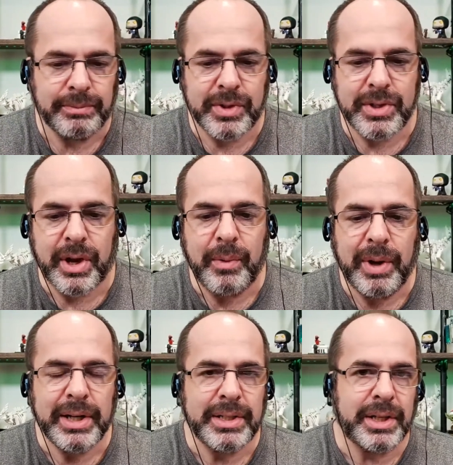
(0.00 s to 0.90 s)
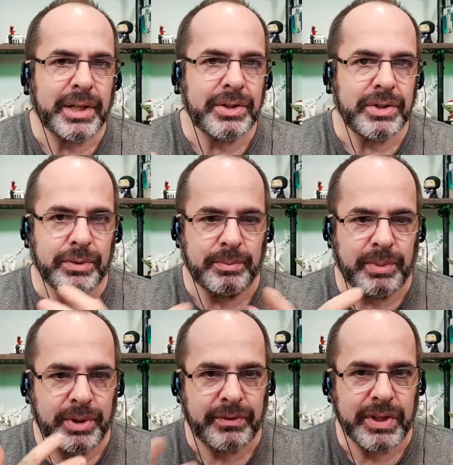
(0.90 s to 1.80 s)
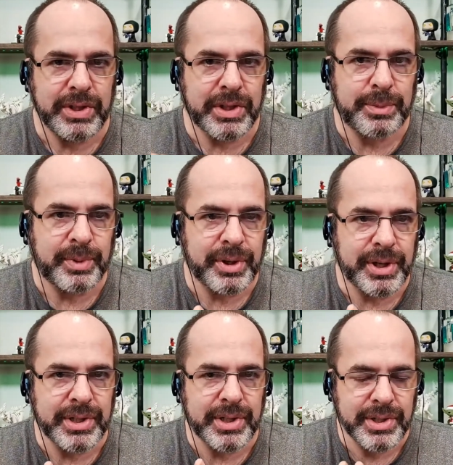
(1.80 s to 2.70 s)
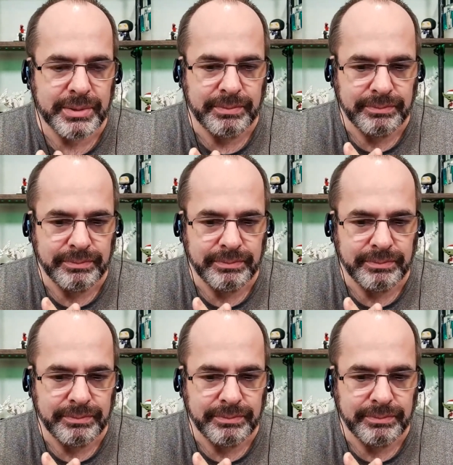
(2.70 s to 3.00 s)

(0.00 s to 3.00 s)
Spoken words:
So I want to dig into both of these experiences.